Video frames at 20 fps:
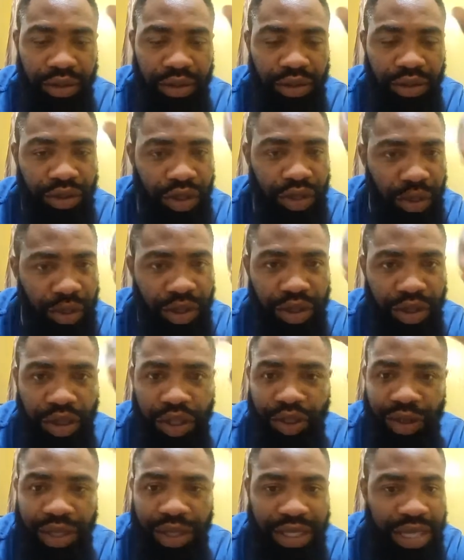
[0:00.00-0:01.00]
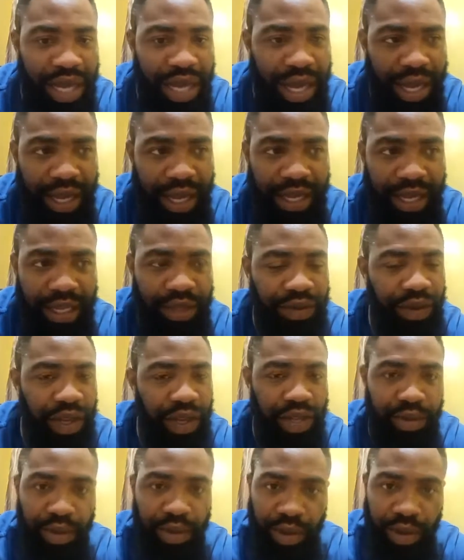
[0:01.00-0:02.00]
Some is not Twitter, it's
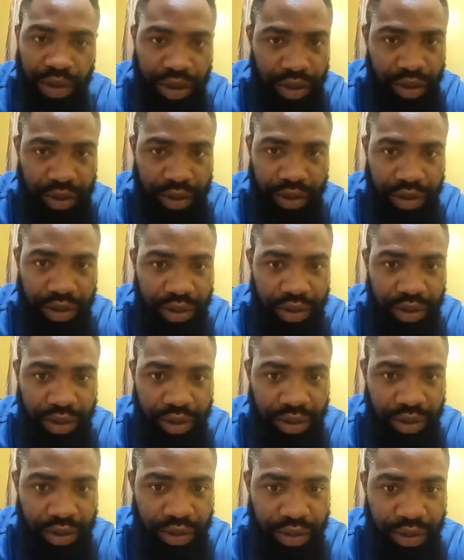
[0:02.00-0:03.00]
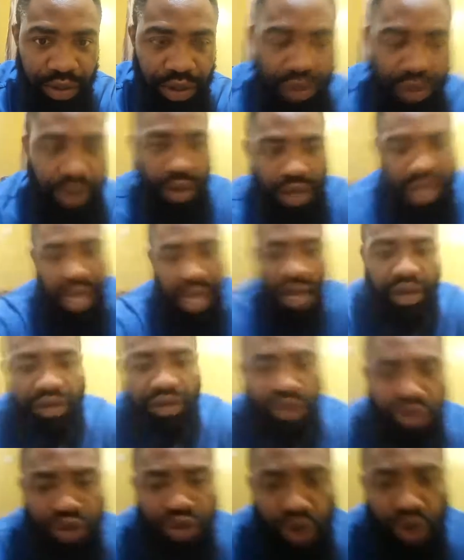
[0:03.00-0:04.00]
Facebook. And if
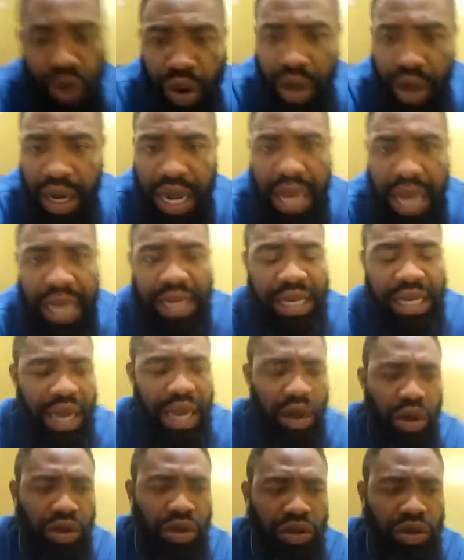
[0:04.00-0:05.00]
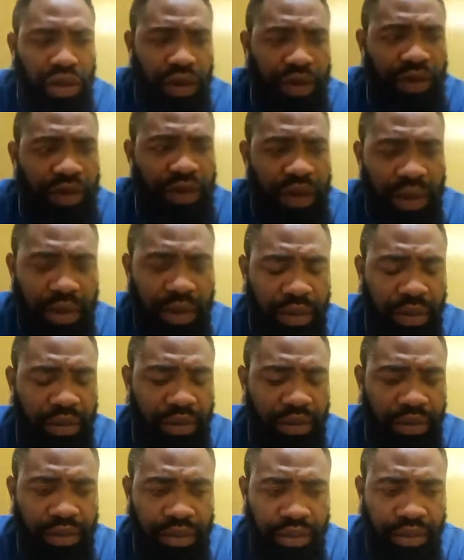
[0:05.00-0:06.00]
you go online, there are a lot of
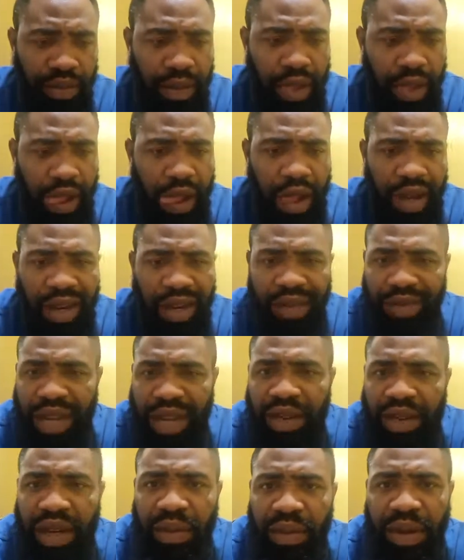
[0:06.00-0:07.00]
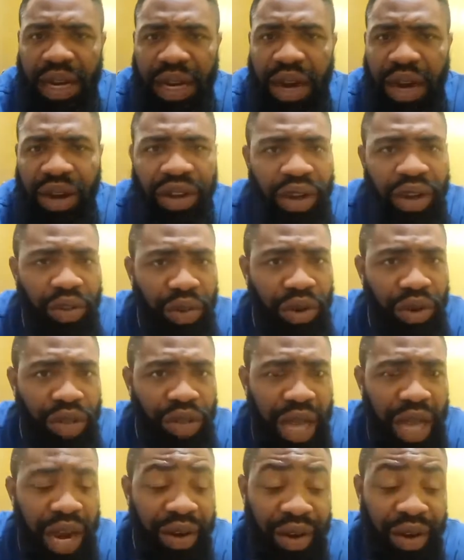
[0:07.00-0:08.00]
there's anybody that really want,
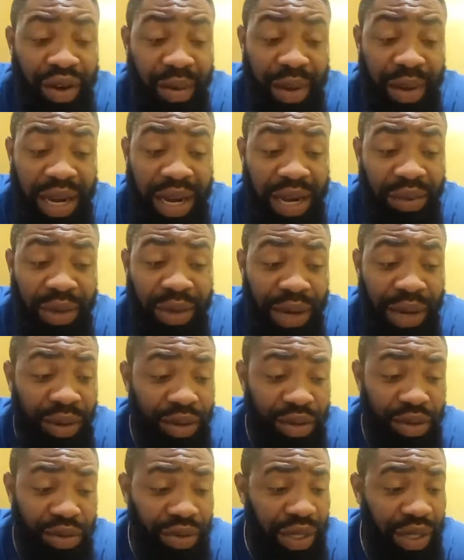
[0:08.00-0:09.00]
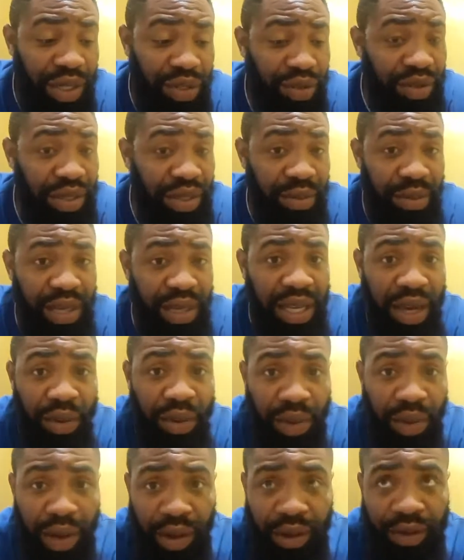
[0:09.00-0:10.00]
I recommend anyone that wants to really use the media
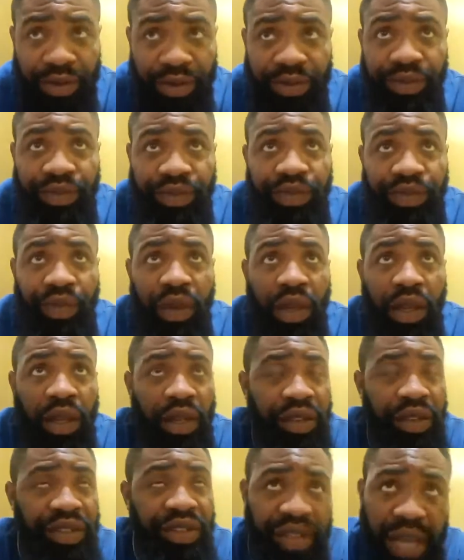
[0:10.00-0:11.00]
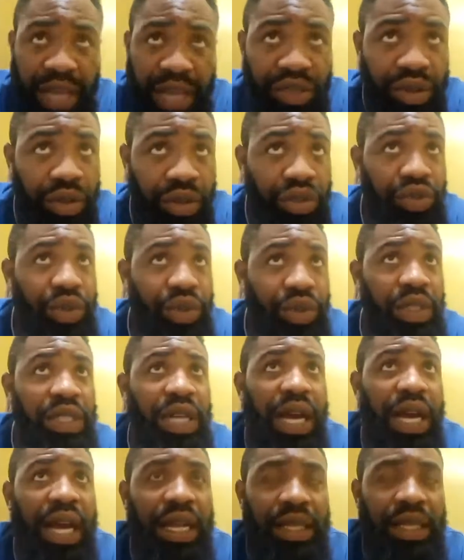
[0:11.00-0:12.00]
well. Search on
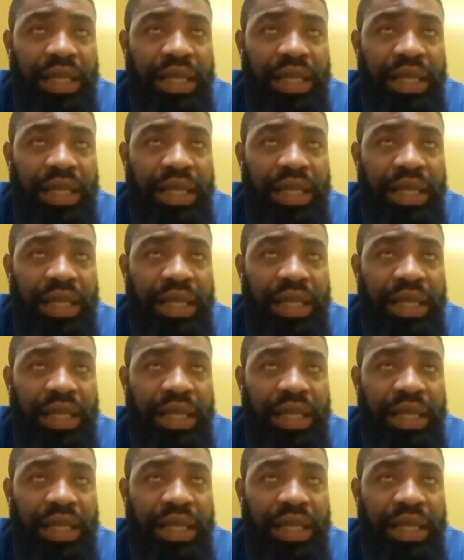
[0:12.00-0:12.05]
Twitter,